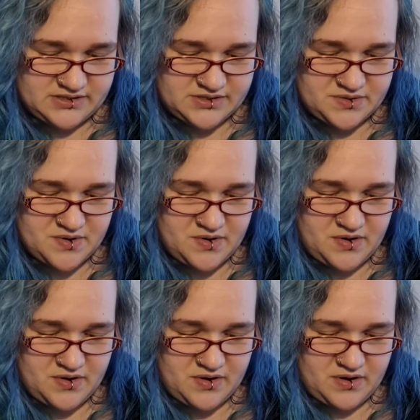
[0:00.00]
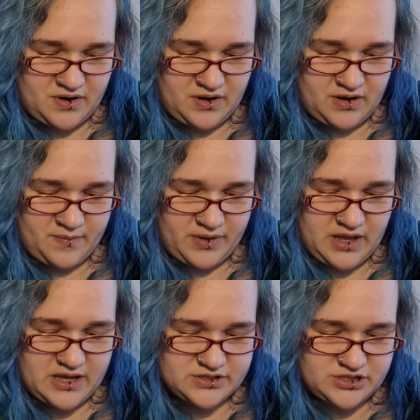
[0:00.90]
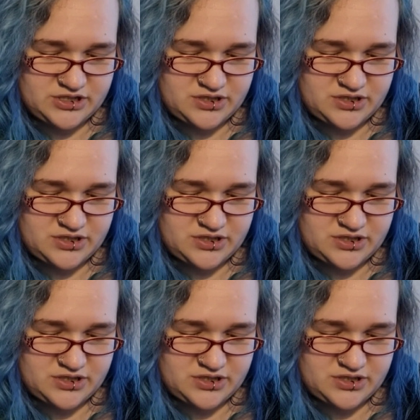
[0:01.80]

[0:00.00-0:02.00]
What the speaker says: So on page